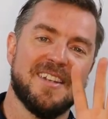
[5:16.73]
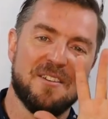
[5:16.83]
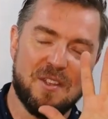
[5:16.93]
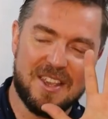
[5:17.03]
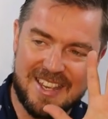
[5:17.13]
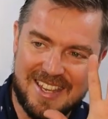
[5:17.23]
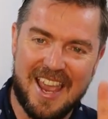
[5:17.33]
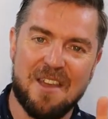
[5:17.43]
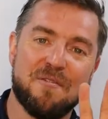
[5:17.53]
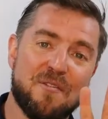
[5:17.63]
if they can
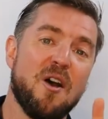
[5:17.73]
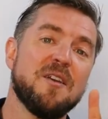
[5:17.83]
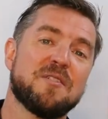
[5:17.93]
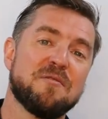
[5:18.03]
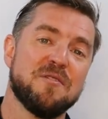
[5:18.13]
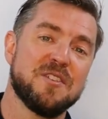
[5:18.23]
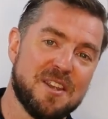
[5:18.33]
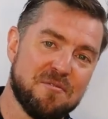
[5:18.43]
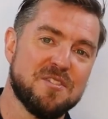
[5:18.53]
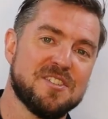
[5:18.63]
get 5 different
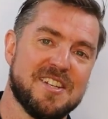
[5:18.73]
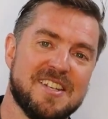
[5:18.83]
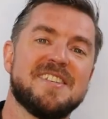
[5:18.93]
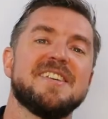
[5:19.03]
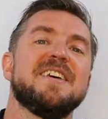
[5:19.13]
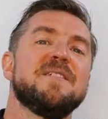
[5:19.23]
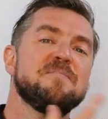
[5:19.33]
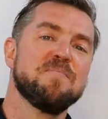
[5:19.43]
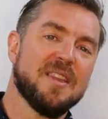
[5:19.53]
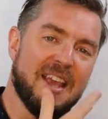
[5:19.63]
differences
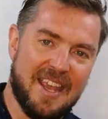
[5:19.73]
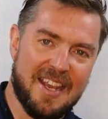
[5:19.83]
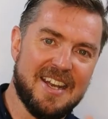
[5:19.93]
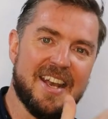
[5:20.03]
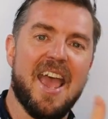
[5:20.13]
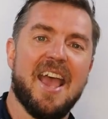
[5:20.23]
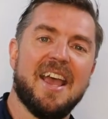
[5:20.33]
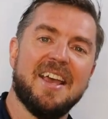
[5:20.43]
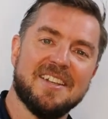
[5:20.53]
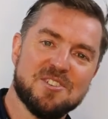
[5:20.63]
in
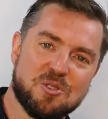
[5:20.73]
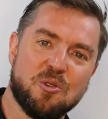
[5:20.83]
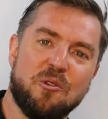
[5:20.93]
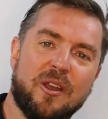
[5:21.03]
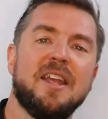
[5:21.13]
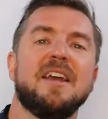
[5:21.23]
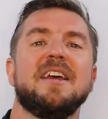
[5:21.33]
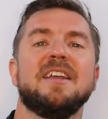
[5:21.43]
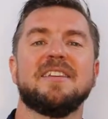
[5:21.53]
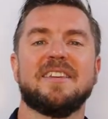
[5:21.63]
their story,
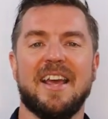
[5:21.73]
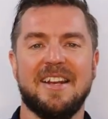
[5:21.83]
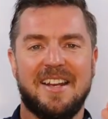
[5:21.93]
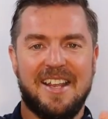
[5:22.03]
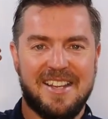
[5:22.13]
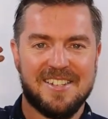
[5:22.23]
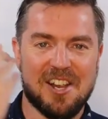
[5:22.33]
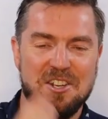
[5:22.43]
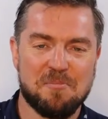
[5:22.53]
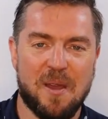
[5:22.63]
then the
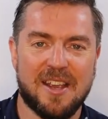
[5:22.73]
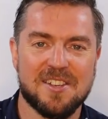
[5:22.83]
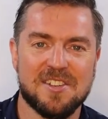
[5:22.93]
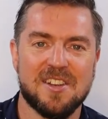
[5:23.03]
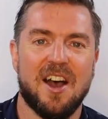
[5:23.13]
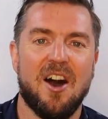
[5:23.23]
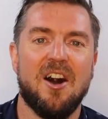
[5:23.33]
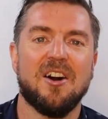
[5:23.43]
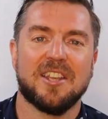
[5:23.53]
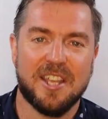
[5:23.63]
suspects
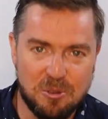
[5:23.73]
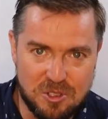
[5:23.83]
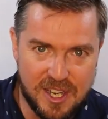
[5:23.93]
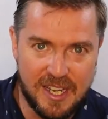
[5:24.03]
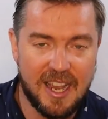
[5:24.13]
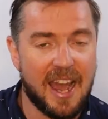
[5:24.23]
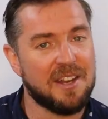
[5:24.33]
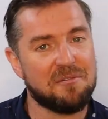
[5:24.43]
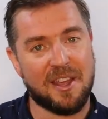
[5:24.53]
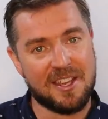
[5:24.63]
are guilty.
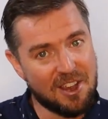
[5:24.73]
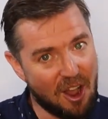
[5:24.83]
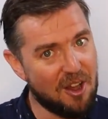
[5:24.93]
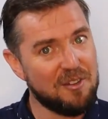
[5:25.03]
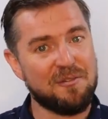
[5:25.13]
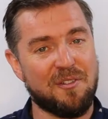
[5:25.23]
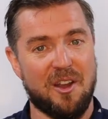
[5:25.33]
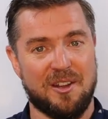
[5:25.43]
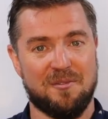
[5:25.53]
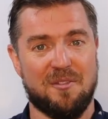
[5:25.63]
And if they can't
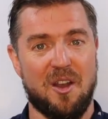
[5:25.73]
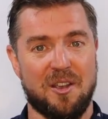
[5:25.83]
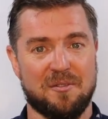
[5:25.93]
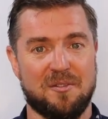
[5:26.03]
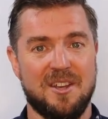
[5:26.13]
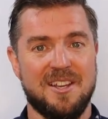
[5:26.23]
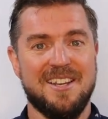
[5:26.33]
find 5